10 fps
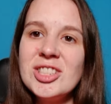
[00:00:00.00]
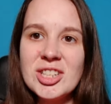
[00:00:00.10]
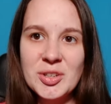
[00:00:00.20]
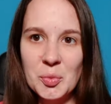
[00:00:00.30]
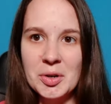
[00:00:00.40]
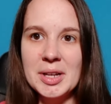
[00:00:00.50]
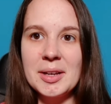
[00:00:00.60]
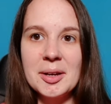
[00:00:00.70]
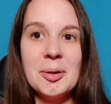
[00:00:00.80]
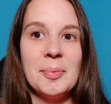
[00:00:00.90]
Just a
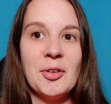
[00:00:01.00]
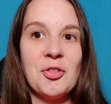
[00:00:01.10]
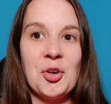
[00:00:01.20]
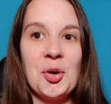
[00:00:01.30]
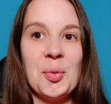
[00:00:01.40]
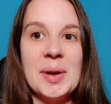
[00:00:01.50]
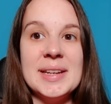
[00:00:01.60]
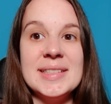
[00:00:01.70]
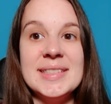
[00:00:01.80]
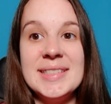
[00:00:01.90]
warning before
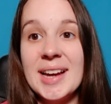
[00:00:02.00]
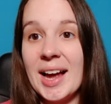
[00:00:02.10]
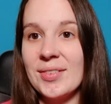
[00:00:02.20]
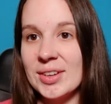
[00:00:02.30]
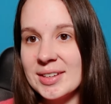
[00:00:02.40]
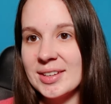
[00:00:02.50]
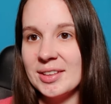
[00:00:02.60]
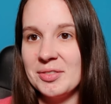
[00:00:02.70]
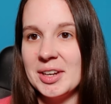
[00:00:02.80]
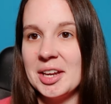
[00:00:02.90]
we dive into
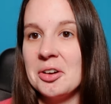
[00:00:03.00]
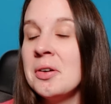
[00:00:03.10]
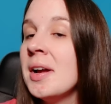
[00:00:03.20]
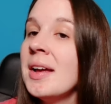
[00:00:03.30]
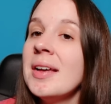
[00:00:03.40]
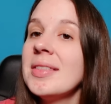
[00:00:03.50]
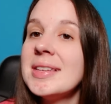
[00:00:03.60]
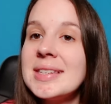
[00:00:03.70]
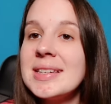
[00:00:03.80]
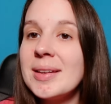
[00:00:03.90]
the video.
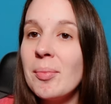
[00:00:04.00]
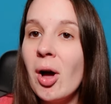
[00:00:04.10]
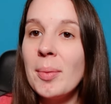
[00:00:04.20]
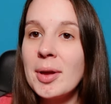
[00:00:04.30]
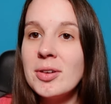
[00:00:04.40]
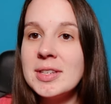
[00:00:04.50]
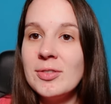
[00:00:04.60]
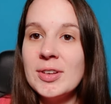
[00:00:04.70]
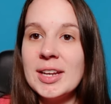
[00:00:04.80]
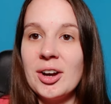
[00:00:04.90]
This is a
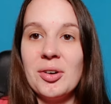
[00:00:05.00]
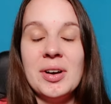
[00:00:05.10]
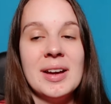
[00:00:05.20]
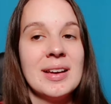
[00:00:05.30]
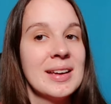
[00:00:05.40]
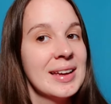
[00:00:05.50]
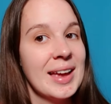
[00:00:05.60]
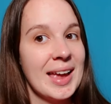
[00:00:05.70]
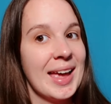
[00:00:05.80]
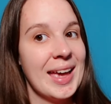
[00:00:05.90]
Momcozy video,
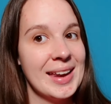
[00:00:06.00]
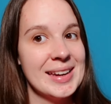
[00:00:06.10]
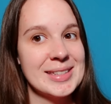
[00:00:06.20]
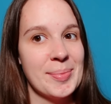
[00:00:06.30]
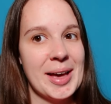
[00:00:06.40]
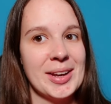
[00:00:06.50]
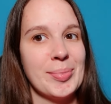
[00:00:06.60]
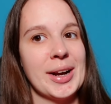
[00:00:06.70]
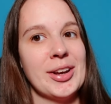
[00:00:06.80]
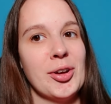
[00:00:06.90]
and it's about a
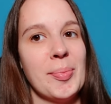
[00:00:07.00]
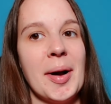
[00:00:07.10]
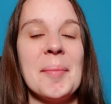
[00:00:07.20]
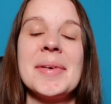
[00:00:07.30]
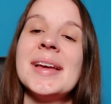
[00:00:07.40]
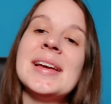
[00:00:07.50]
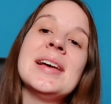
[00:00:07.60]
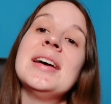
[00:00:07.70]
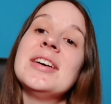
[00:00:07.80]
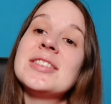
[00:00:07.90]
brand new pump.
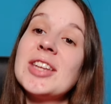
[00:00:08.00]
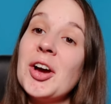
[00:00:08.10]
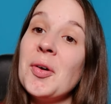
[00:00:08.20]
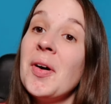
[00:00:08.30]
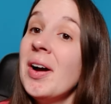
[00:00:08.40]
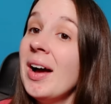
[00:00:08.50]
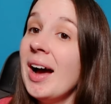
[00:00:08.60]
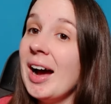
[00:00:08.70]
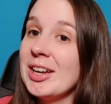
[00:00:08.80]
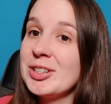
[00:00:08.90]
So,
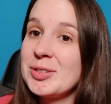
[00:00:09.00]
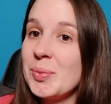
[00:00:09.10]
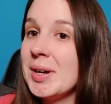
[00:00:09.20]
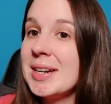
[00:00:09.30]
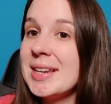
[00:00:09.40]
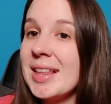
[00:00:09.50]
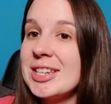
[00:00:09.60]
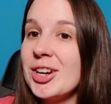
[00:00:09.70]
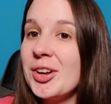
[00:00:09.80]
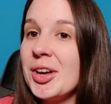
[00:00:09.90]
I just wanted to
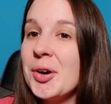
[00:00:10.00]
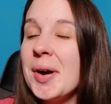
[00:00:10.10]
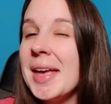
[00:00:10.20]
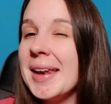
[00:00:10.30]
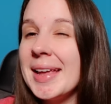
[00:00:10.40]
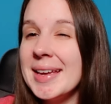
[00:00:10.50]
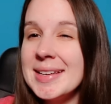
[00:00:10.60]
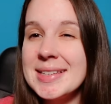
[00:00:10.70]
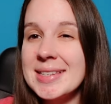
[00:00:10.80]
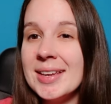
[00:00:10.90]
let y'all know it
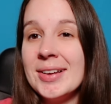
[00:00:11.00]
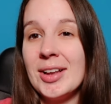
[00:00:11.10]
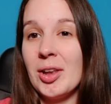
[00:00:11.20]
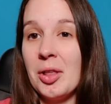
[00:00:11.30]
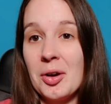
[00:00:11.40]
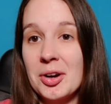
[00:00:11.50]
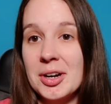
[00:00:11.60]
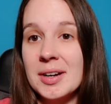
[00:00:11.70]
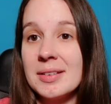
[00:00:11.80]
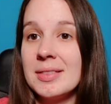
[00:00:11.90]
is
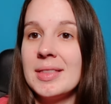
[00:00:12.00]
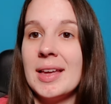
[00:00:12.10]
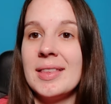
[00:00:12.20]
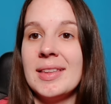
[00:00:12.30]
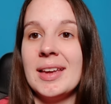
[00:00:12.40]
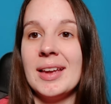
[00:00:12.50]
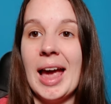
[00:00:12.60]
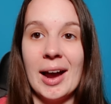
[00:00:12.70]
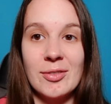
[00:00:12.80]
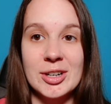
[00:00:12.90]
longer than the
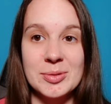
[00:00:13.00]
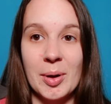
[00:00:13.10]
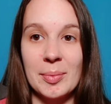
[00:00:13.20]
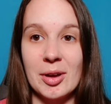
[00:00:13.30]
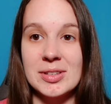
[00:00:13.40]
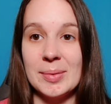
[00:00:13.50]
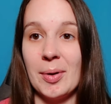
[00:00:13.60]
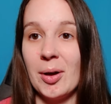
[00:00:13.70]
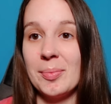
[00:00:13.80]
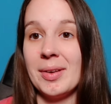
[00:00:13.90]
average Momcozy
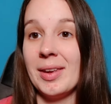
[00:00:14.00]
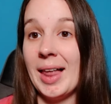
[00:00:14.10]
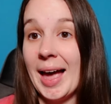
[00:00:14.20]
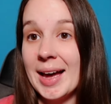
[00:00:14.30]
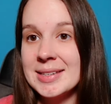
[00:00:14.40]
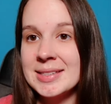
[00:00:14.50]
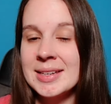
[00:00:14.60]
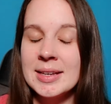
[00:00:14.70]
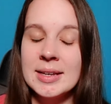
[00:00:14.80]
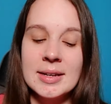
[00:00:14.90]
pump lasts.
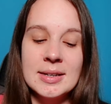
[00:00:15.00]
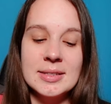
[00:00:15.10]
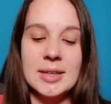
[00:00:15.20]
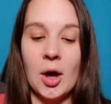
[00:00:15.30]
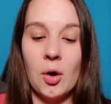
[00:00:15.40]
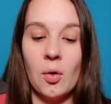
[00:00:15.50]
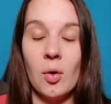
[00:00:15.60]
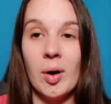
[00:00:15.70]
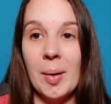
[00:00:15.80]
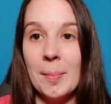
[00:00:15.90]

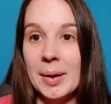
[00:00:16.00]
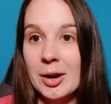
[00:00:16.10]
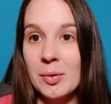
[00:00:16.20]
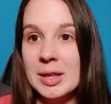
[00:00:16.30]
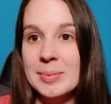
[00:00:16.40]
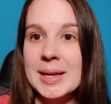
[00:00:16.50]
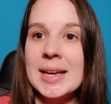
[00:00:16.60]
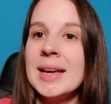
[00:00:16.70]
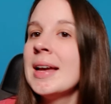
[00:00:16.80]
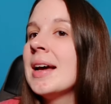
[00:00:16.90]
So, bear with
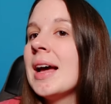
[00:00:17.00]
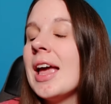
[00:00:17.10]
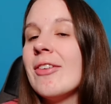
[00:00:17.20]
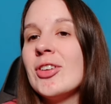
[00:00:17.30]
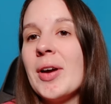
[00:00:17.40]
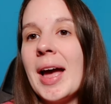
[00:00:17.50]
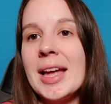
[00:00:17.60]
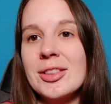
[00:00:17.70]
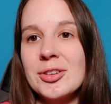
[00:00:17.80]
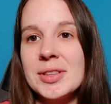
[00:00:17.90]
me. If you
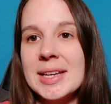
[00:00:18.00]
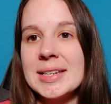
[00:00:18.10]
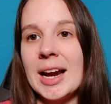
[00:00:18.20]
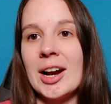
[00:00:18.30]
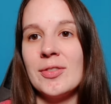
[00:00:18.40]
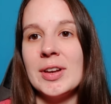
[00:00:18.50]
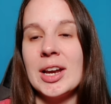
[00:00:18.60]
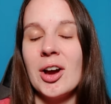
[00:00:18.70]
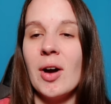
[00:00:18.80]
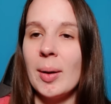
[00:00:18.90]
hang through the entire
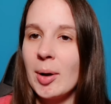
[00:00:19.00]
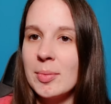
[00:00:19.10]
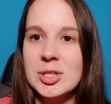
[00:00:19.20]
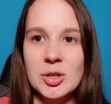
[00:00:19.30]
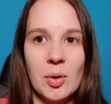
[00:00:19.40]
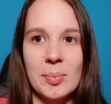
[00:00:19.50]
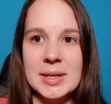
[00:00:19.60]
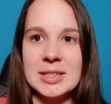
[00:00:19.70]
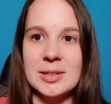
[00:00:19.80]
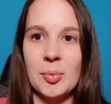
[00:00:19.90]
video, I promise you won't be
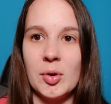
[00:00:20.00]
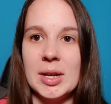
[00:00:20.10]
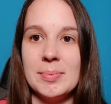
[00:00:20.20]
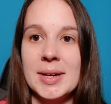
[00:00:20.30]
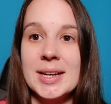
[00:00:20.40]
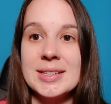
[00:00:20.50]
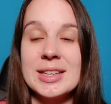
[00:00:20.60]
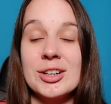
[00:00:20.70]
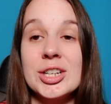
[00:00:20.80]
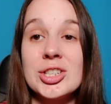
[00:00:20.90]
disappointed because
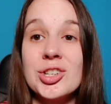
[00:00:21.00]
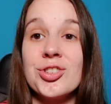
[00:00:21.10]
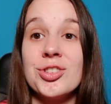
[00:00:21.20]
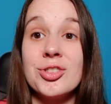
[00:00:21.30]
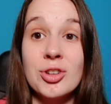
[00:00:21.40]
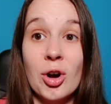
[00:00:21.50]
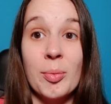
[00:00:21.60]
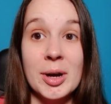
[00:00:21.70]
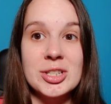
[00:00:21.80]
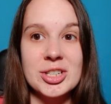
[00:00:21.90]
there is just so
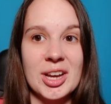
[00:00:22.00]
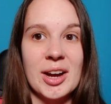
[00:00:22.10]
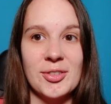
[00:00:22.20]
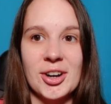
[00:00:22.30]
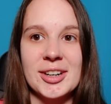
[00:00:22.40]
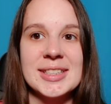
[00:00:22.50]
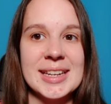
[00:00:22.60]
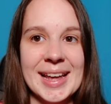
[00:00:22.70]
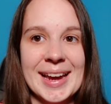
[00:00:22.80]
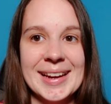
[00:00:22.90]
much to cover
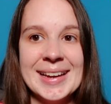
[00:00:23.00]
today.